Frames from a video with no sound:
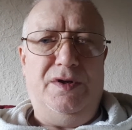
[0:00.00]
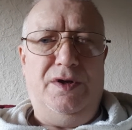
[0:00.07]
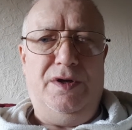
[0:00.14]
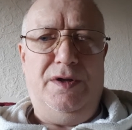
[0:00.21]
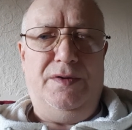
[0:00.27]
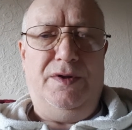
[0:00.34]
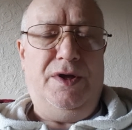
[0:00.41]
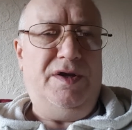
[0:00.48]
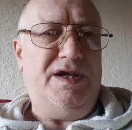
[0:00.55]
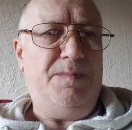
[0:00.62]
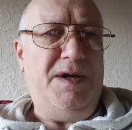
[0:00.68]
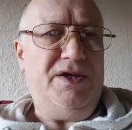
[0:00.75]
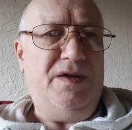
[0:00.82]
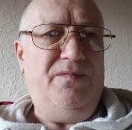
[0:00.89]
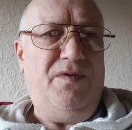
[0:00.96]

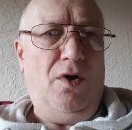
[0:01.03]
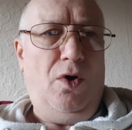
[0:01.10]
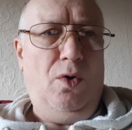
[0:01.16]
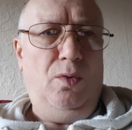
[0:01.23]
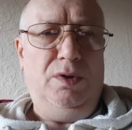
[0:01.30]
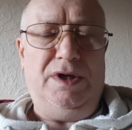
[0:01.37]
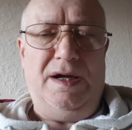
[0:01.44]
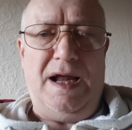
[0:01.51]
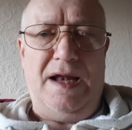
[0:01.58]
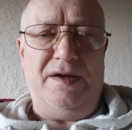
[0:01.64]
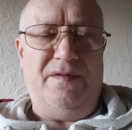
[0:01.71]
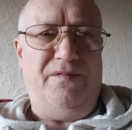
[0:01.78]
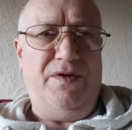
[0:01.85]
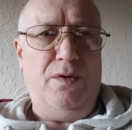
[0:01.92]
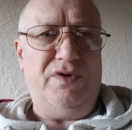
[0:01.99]
especially for older end,
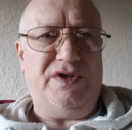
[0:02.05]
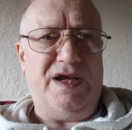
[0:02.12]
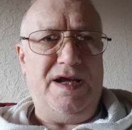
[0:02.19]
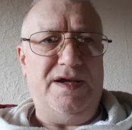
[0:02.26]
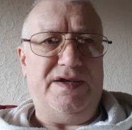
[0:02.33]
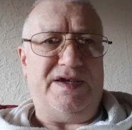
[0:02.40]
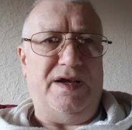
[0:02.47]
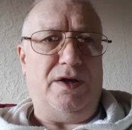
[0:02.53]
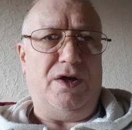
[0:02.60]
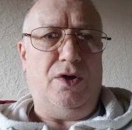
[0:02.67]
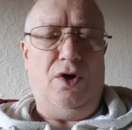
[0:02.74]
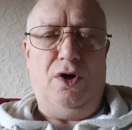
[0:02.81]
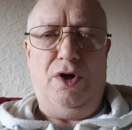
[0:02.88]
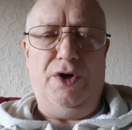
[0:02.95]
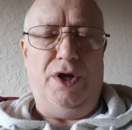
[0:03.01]
a few seats in
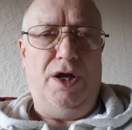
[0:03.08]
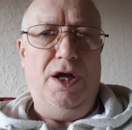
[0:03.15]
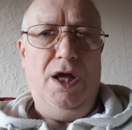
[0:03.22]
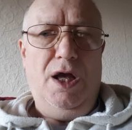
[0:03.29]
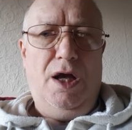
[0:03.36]
corner